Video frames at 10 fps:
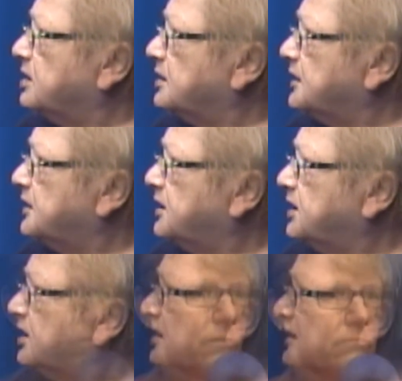Well,
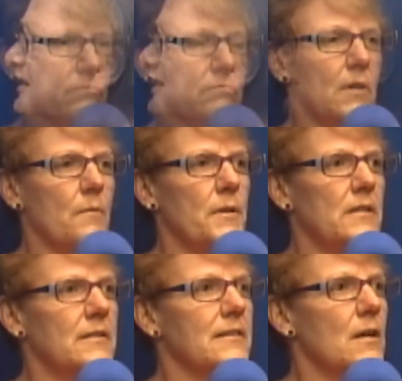I
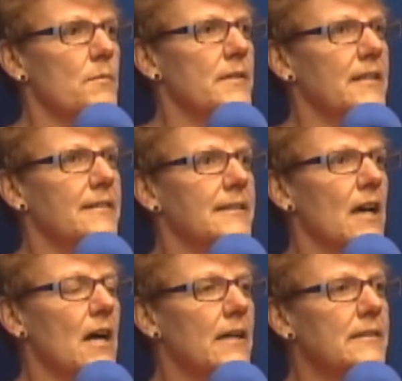mean, some of these
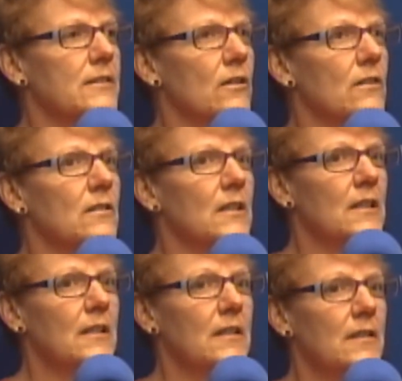guys are
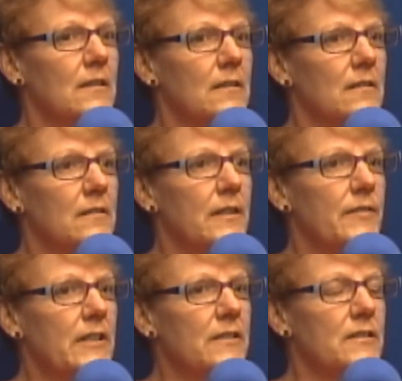
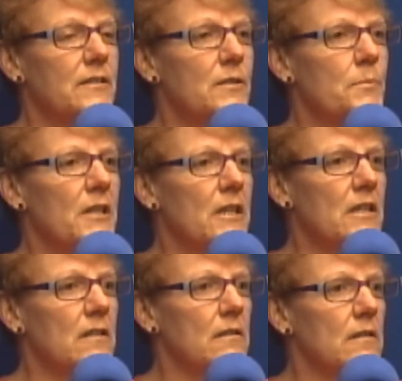living to
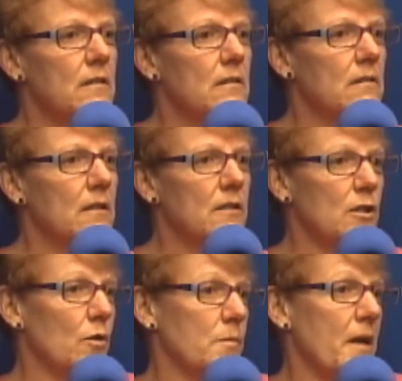be,
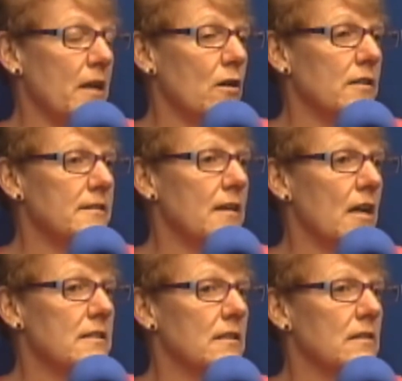depending on the
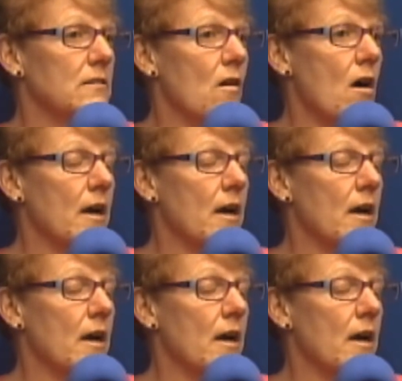size of the dog.